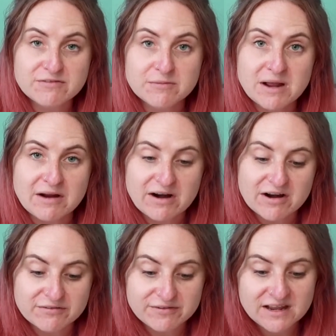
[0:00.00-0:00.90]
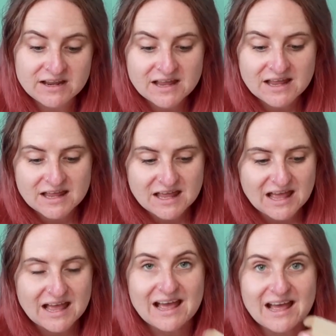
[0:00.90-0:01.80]
from Carography.
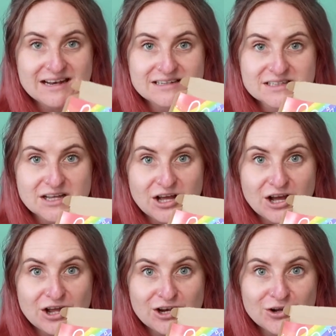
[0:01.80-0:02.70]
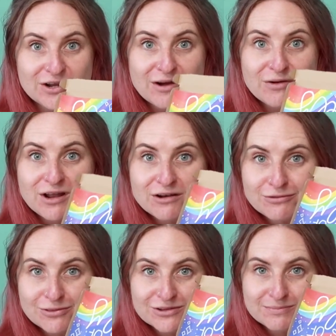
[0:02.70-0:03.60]
And look how
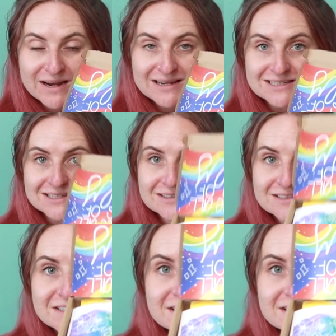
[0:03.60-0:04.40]
colourful this package is.